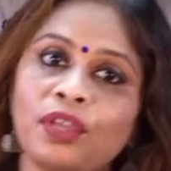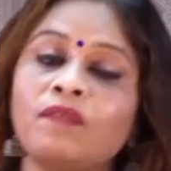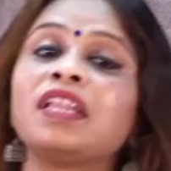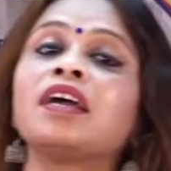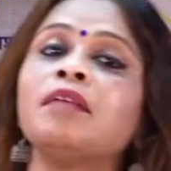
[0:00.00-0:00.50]
you
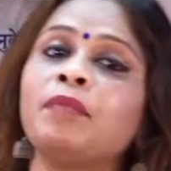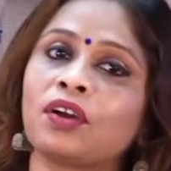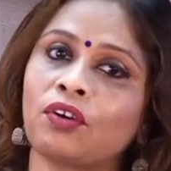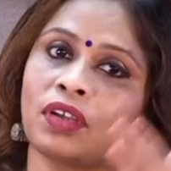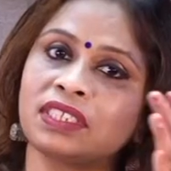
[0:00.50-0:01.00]
will come
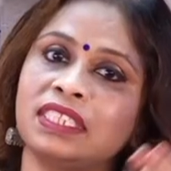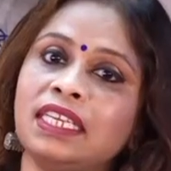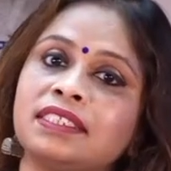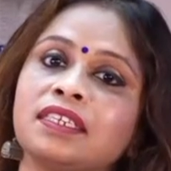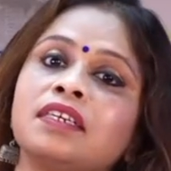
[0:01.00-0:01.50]
across
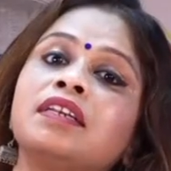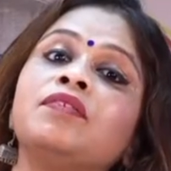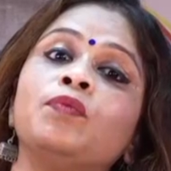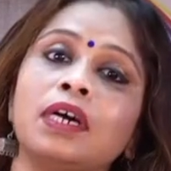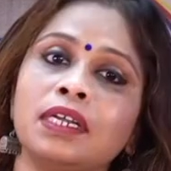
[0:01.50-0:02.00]
these certain
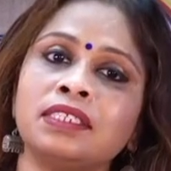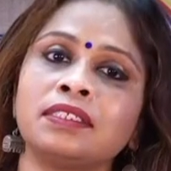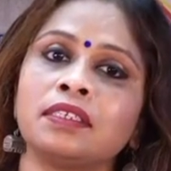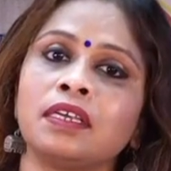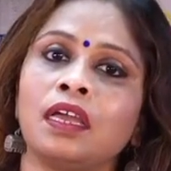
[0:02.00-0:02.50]

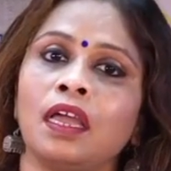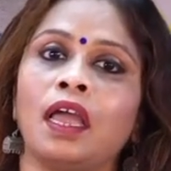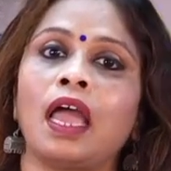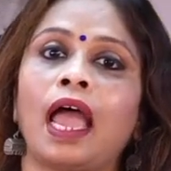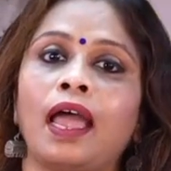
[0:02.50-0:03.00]
words,
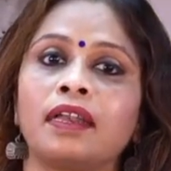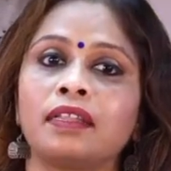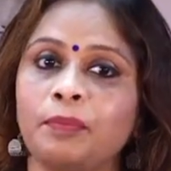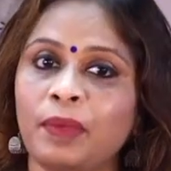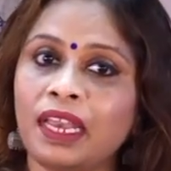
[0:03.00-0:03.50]
and
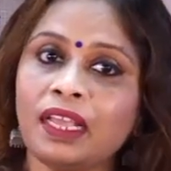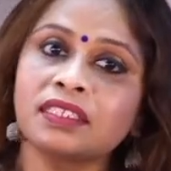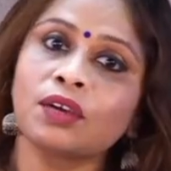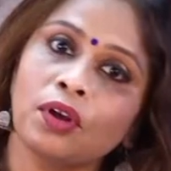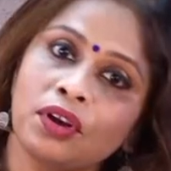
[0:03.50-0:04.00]
the meanings
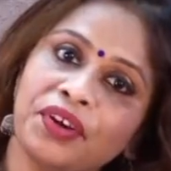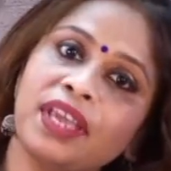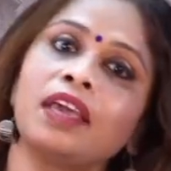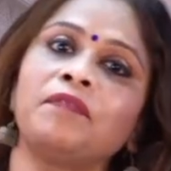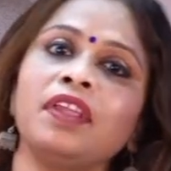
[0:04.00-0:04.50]
are already
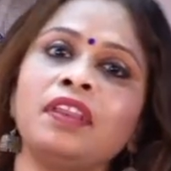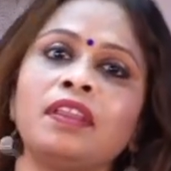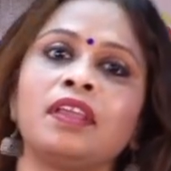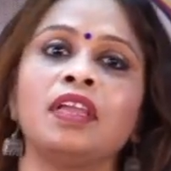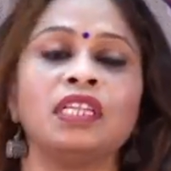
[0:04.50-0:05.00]
given.
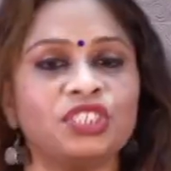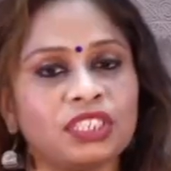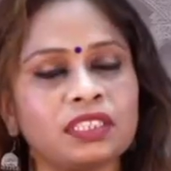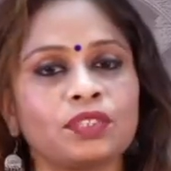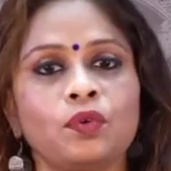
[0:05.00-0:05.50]

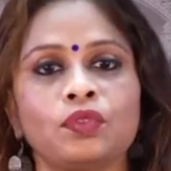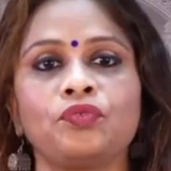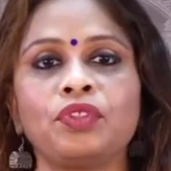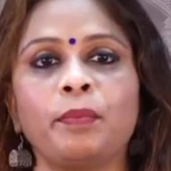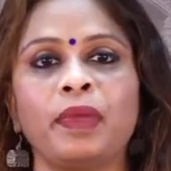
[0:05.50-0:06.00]
Just go
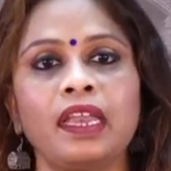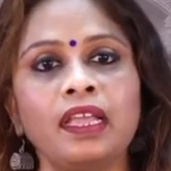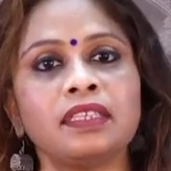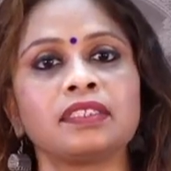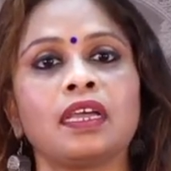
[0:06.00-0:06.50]
through the
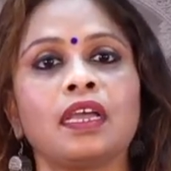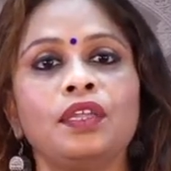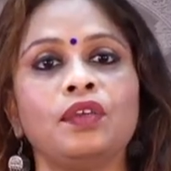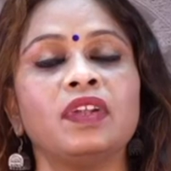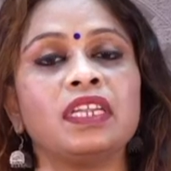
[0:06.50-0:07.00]
meanings.
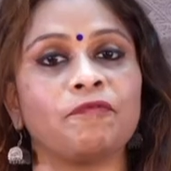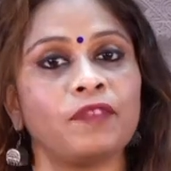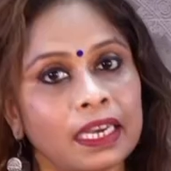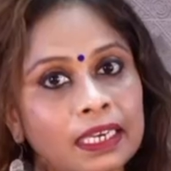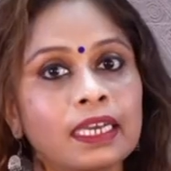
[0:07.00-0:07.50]
You will
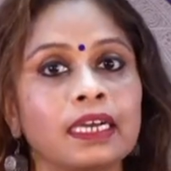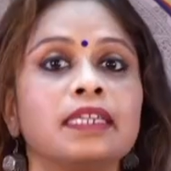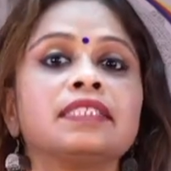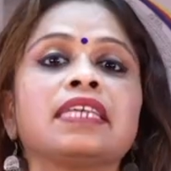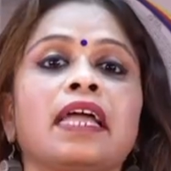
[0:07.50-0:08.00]
definitely
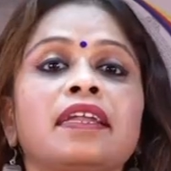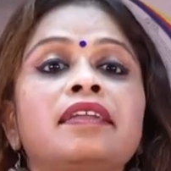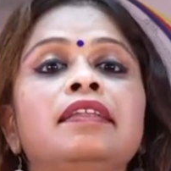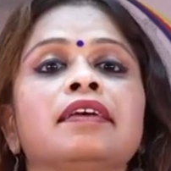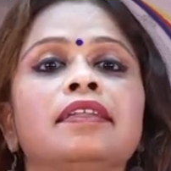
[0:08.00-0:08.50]
understand it
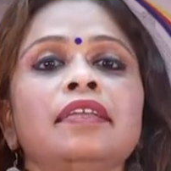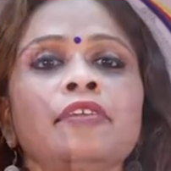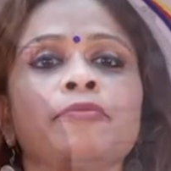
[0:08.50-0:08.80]
clearly.